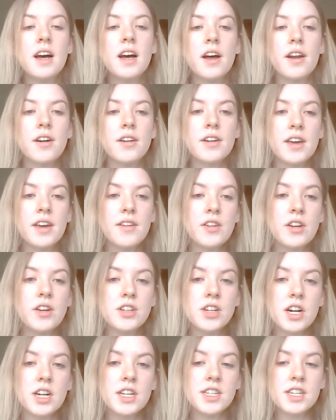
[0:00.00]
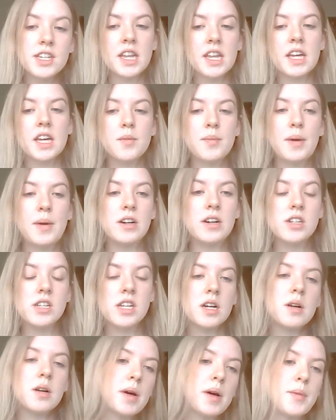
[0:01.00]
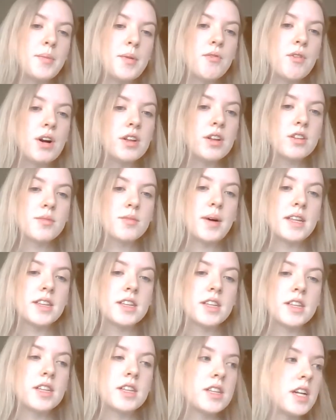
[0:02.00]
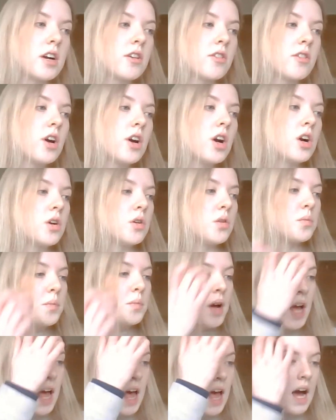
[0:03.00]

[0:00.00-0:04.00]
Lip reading: and I'll give you time to think about it and maybe write some answers down at home.